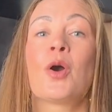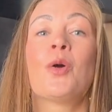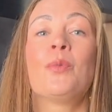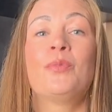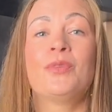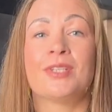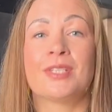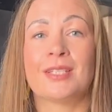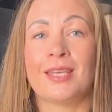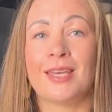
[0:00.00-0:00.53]

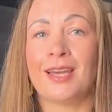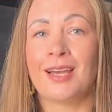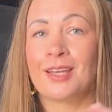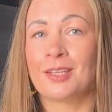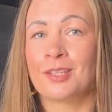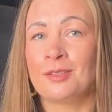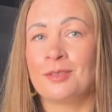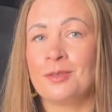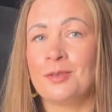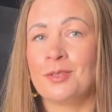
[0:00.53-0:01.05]
Obviously, I
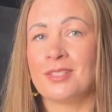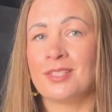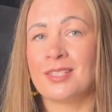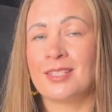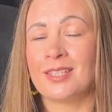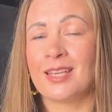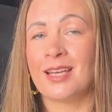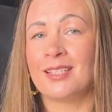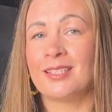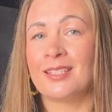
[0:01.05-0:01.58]
can use
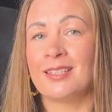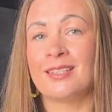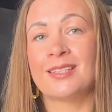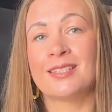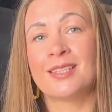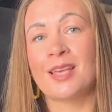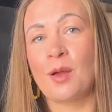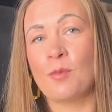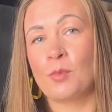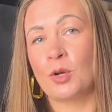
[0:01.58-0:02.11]
this hat in the
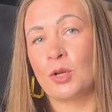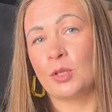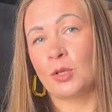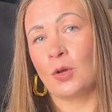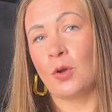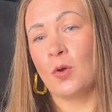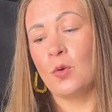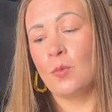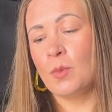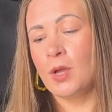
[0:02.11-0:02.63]
summer at
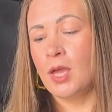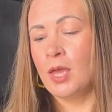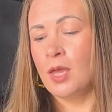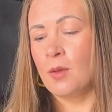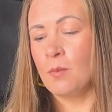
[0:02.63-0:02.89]
home,